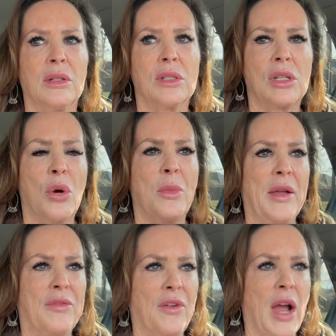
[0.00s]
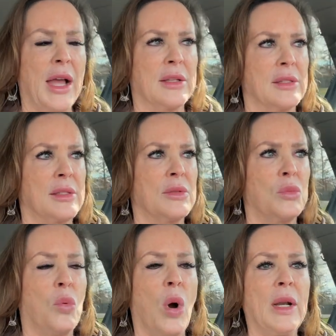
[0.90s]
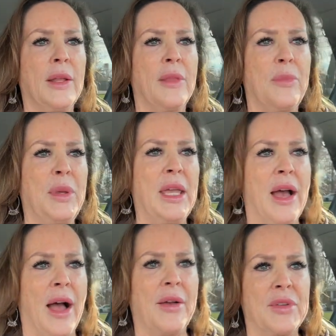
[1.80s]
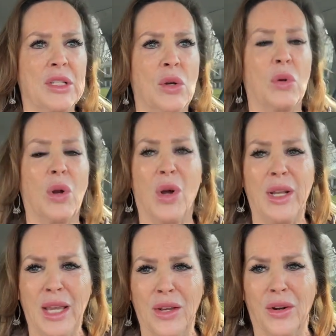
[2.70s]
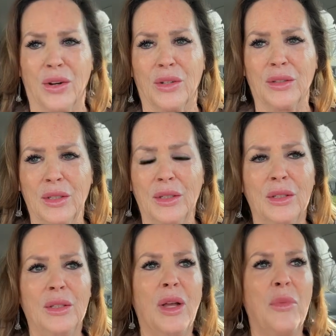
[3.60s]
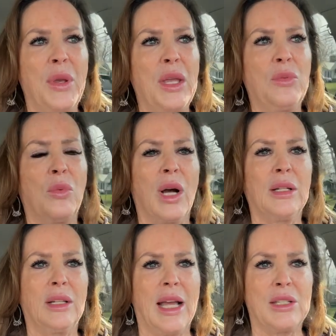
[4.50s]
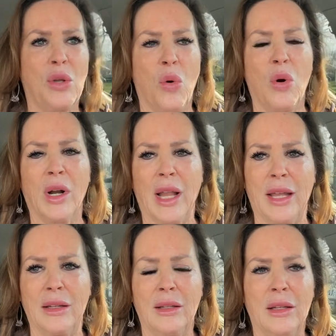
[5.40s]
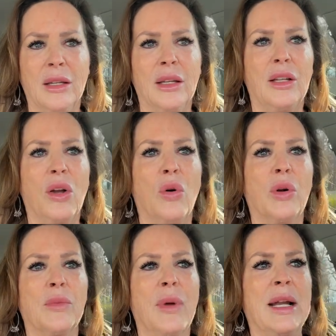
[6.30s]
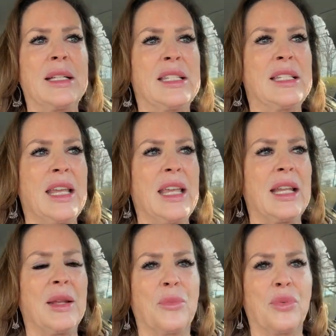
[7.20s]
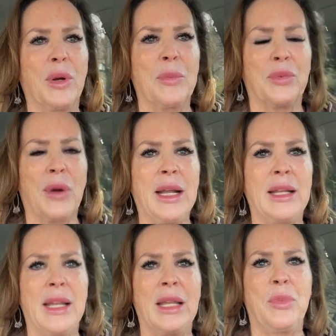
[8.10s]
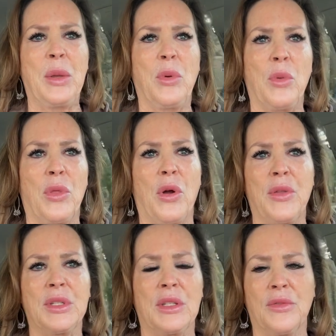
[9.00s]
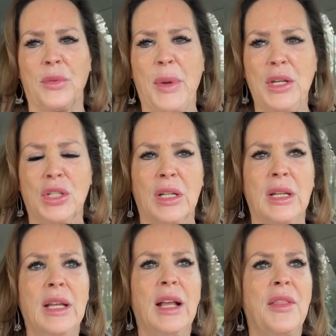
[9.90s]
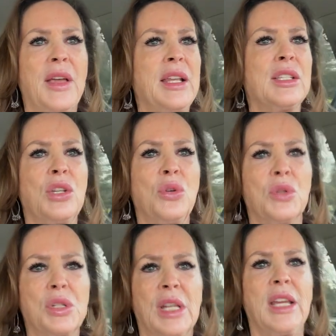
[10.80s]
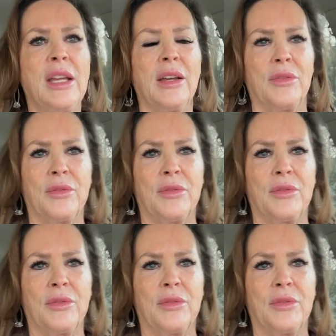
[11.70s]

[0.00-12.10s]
So my friends, what in the beehive is going on here? The one less hornet going around and stinging and impregnating people with all this information that isn't yours to give.